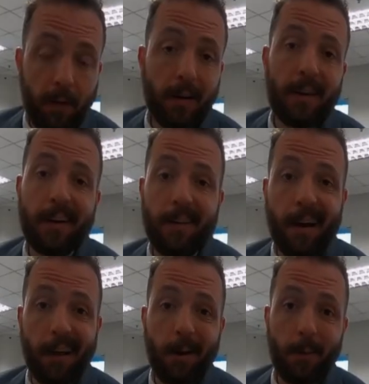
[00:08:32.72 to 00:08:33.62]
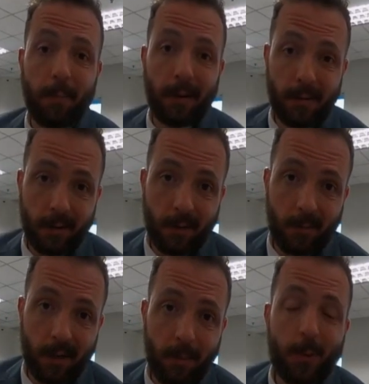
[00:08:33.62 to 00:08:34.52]
But here at our Bandar
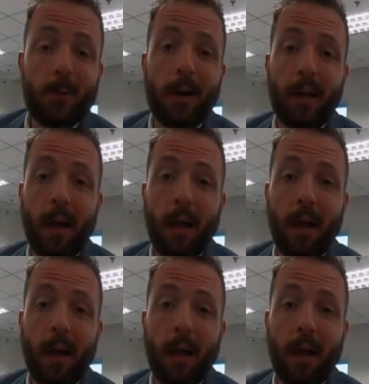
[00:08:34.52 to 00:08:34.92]
Sarjana Putra